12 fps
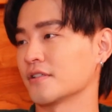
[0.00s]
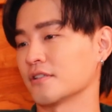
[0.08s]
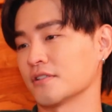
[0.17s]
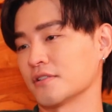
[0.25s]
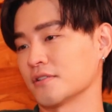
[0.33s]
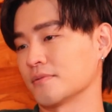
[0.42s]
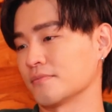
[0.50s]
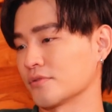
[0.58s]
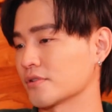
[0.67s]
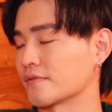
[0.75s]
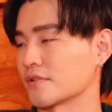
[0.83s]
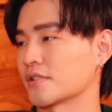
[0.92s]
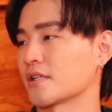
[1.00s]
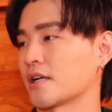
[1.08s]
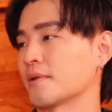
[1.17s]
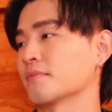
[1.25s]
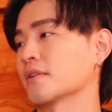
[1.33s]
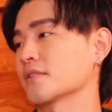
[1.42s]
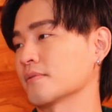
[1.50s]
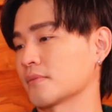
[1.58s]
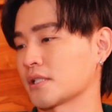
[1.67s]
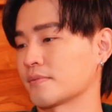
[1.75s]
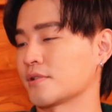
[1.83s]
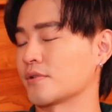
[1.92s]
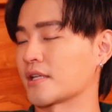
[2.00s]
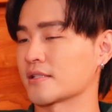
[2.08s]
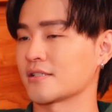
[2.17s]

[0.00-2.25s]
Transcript: most of the time, then sometimes you get